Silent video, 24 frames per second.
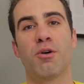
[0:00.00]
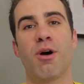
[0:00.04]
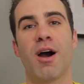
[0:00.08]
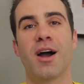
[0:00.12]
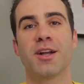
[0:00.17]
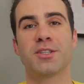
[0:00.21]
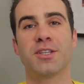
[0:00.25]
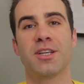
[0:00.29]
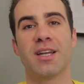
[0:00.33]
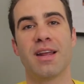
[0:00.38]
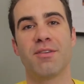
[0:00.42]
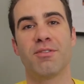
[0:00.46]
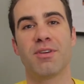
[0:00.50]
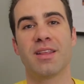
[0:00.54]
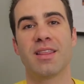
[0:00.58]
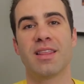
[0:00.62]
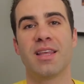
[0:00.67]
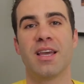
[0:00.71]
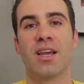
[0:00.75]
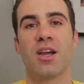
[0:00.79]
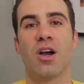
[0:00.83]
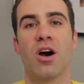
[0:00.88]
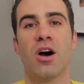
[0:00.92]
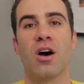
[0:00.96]
watching
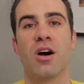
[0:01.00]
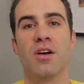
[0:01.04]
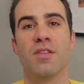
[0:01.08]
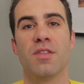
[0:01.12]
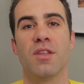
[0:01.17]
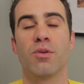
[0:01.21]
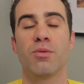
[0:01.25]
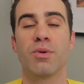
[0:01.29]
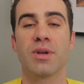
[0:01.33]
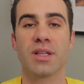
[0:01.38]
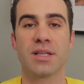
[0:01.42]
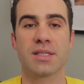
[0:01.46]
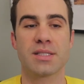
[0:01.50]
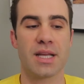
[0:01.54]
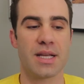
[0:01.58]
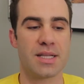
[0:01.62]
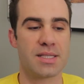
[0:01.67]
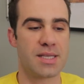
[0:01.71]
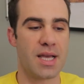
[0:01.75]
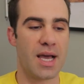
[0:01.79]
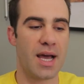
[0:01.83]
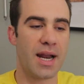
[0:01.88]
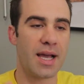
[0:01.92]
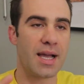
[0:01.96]
everything on the real
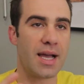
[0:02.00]
estate side.